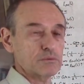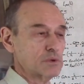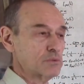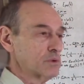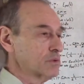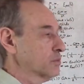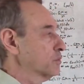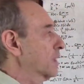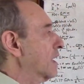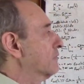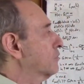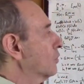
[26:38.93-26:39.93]
we
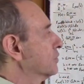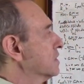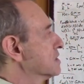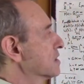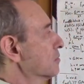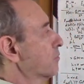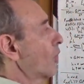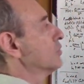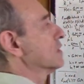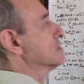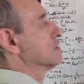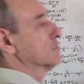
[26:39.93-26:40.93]
have all these
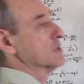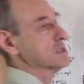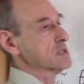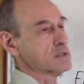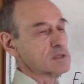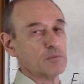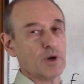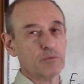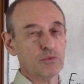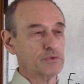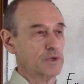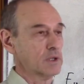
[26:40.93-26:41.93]
components of the system are
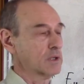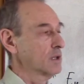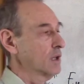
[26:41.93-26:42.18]
moving.